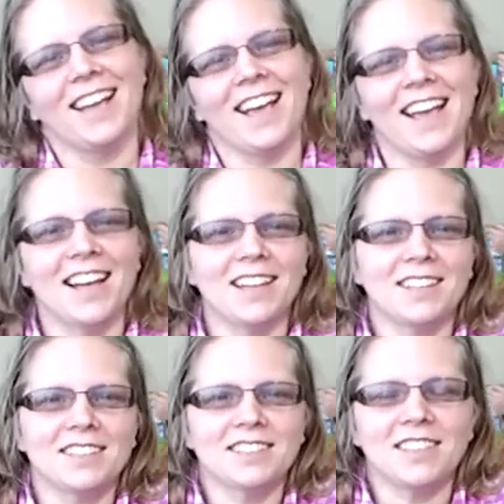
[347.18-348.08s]

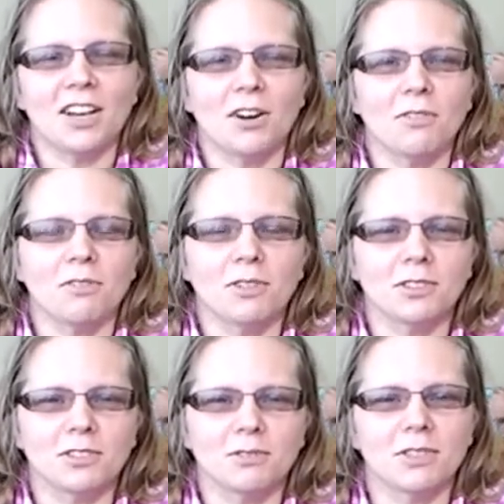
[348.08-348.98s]
And, you know,
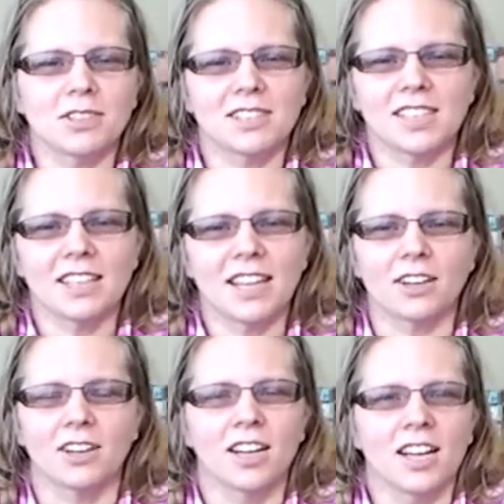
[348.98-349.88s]
we'll see it
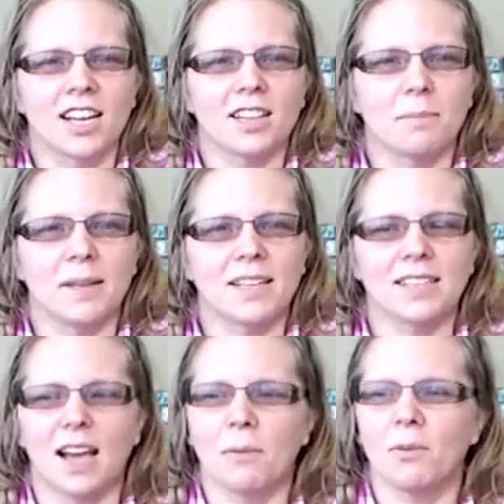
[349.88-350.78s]
later. In the
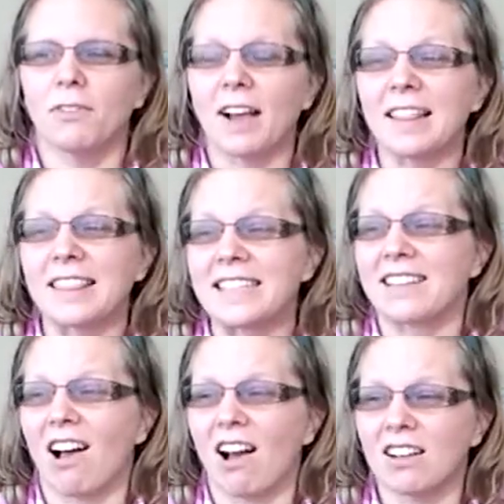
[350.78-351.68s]
meantime, we've got this
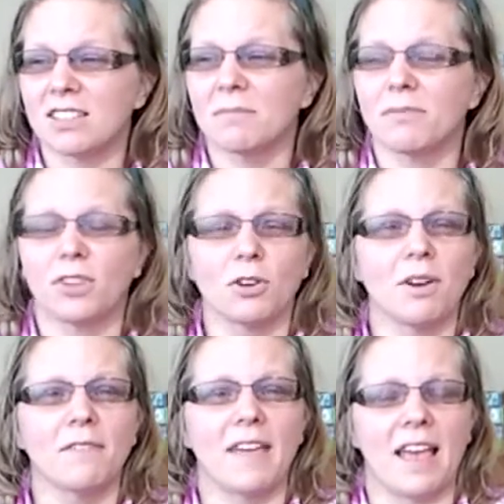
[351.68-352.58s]
awesome view
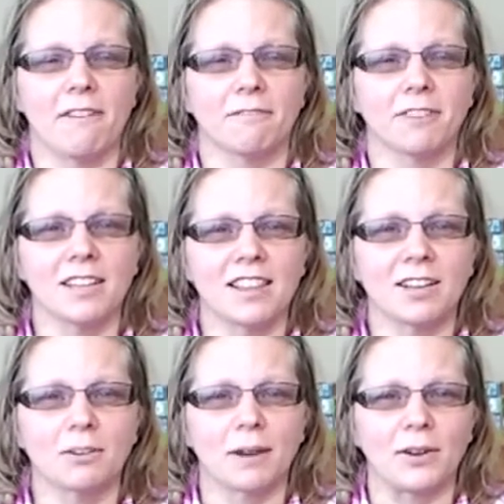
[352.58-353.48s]
of everything
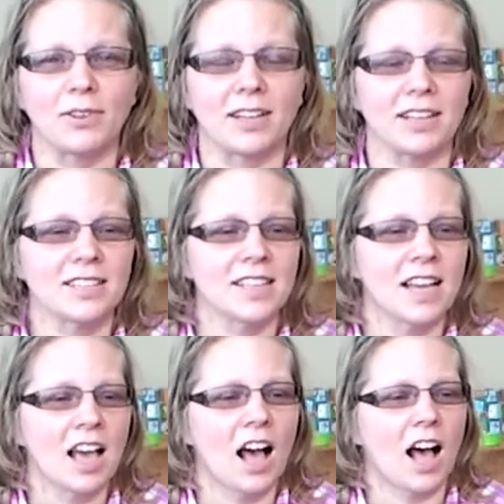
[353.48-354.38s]
around us.
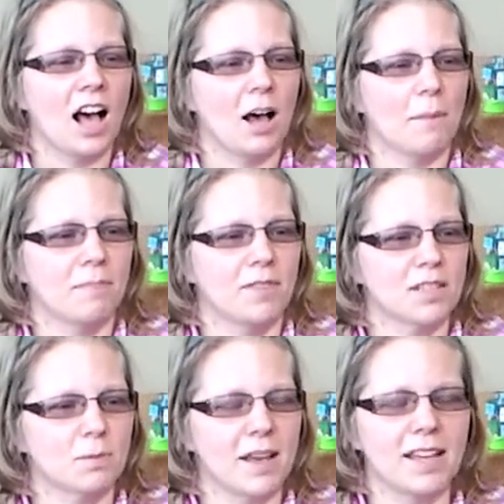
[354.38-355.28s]

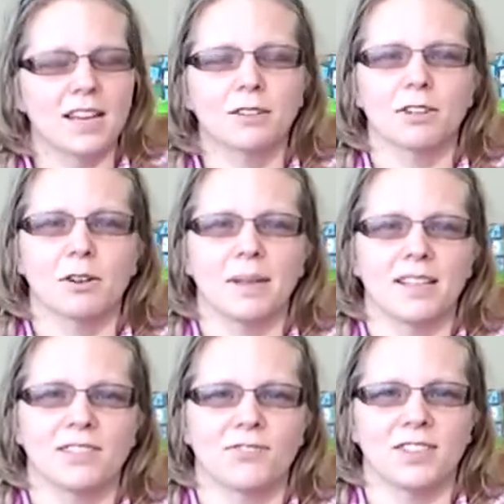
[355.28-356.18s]
This waiting room
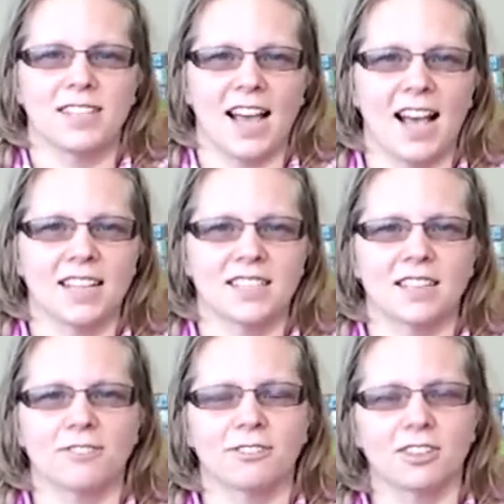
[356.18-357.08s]
is
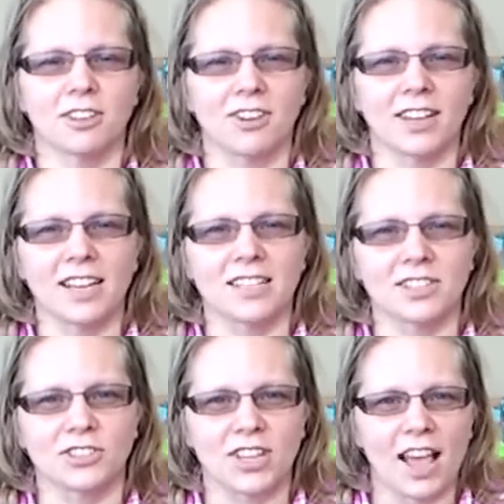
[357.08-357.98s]
fantastic for little kids.
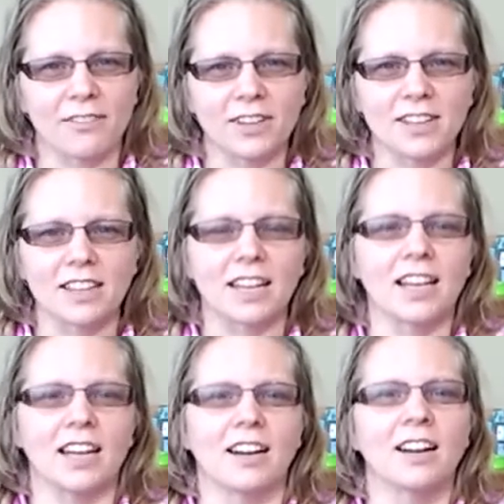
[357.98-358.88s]
There's everything
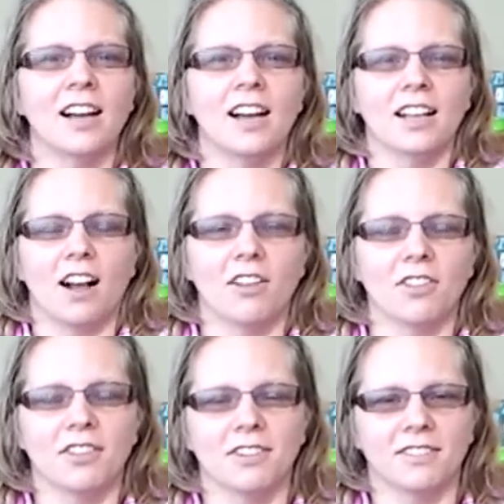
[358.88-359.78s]
here. All
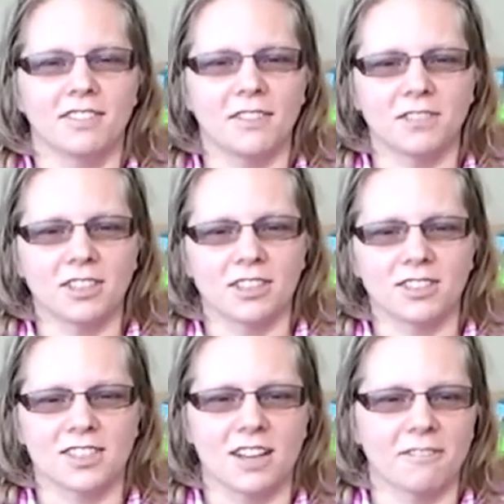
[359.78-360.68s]
the nifty little
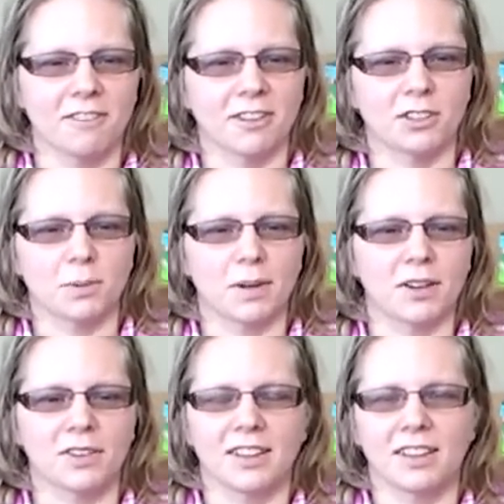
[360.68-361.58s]
stuff here is
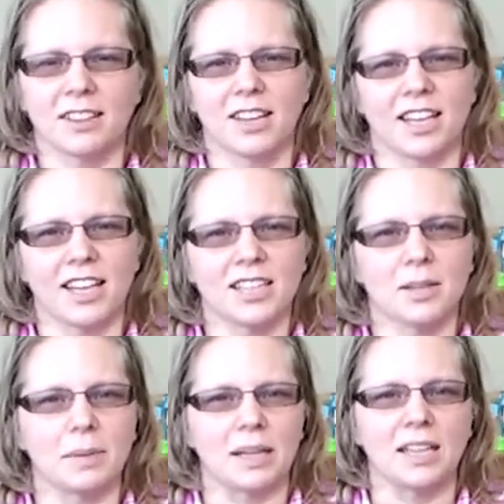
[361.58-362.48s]
where the
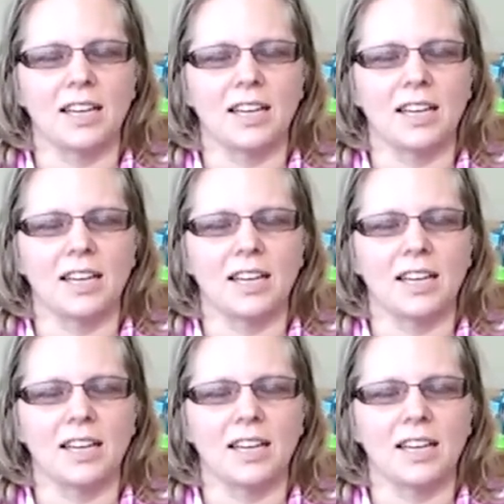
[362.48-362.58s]
kidney bean